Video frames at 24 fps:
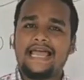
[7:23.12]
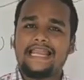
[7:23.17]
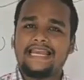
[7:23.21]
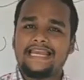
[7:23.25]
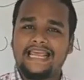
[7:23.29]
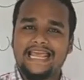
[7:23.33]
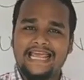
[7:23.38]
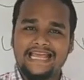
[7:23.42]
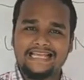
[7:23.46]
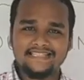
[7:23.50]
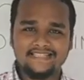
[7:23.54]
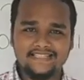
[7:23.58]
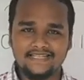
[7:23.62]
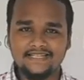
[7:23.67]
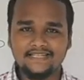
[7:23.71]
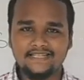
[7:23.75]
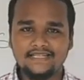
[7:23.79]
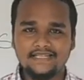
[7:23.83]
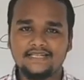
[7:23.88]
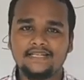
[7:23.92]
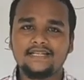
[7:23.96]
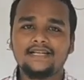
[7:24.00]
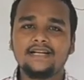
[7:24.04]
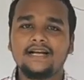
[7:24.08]
an
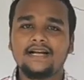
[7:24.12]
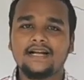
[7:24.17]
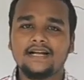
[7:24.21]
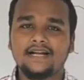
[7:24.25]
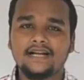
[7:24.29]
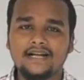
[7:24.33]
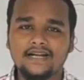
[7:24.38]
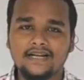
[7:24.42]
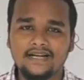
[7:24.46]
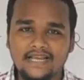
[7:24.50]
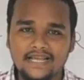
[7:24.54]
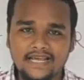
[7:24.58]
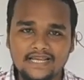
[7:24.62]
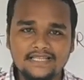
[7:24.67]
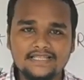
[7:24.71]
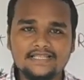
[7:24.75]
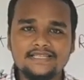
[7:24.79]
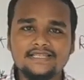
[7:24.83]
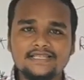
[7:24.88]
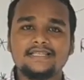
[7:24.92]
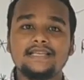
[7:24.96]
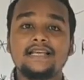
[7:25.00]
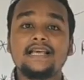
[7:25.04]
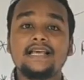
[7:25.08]
acid
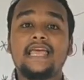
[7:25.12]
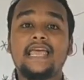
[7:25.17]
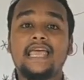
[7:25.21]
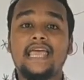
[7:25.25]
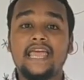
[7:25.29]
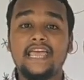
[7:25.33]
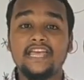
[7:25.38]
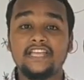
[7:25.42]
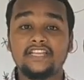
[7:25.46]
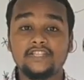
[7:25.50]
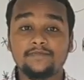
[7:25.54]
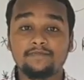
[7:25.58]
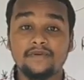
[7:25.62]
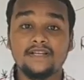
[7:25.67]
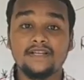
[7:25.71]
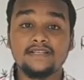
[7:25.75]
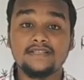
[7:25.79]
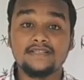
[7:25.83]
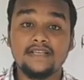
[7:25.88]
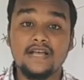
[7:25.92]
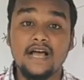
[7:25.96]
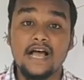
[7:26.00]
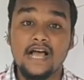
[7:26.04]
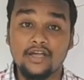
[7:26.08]
contains H
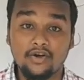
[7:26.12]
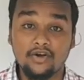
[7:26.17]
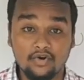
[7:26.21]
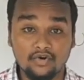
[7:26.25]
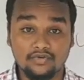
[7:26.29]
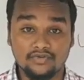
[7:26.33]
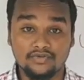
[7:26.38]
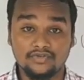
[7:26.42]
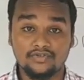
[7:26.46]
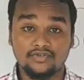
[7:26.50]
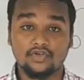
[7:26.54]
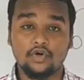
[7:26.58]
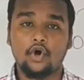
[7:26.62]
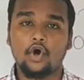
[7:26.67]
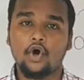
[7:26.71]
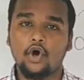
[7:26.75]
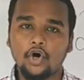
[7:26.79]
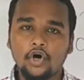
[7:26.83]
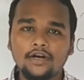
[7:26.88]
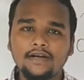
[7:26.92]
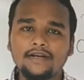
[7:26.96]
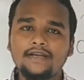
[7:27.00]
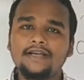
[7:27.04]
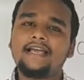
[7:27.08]
plus ions,
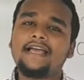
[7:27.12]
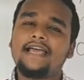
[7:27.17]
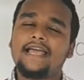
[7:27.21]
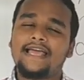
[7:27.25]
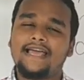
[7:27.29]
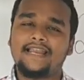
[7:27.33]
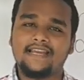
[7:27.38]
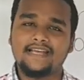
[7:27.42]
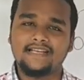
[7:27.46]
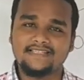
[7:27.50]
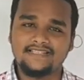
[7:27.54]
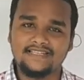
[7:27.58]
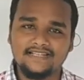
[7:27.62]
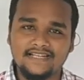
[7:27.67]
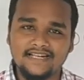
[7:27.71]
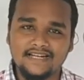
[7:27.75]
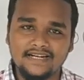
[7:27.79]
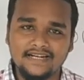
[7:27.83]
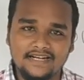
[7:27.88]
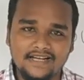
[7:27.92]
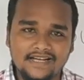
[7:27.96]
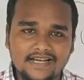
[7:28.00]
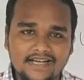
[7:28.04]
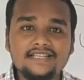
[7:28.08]
or an acid
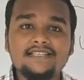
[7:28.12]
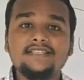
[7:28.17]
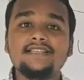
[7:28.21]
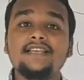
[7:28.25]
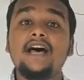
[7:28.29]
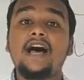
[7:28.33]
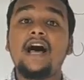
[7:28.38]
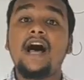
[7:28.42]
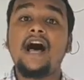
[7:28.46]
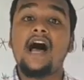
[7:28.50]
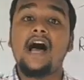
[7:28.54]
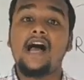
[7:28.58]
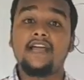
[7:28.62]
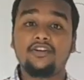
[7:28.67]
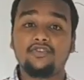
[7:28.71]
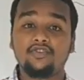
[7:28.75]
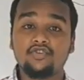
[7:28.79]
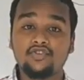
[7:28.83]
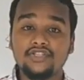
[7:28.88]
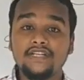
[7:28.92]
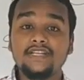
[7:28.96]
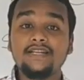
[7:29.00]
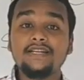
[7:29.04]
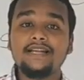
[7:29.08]
contains
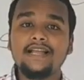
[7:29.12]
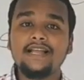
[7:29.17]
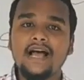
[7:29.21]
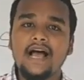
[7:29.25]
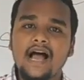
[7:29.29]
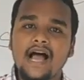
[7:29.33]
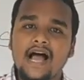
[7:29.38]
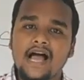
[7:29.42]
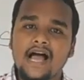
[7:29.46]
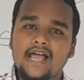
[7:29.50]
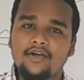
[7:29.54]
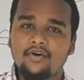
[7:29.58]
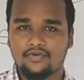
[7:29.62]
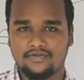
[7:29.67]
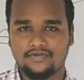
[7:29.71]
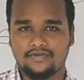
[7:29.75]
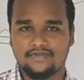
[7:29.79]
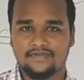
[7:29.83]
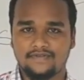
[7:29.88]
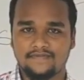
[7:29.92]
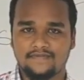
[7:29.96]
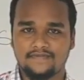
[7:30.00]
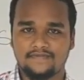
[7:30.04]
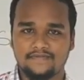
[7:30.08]
hydrogen
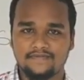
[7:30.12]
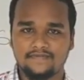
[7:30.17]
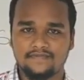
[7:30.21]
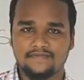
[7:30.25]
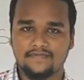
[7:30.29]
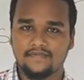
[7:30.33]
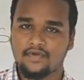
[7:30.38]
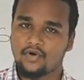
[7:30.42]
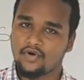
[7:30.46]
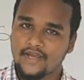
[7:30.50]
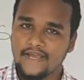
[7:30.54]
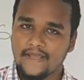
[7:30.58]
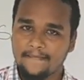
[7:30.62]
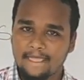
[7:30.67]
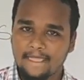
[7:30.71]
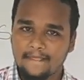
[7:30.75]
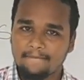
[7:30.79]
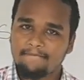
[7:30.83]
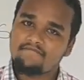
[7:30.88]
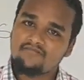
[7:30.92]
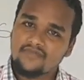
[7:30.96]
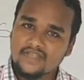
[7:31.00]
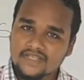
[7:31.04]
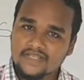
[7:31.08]
ions. Okay.
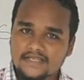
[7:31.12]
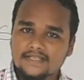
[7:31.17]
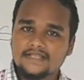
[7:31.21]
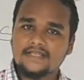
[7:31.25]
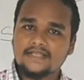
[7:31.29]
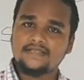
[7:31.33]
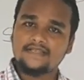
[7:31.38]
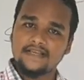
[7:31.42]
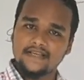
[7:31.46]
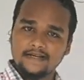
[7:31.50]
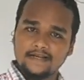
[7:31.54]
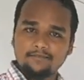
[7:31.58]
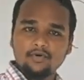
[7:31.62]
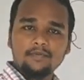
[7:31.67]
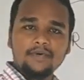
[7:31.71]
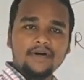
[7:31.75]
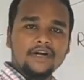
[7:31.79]
This is the second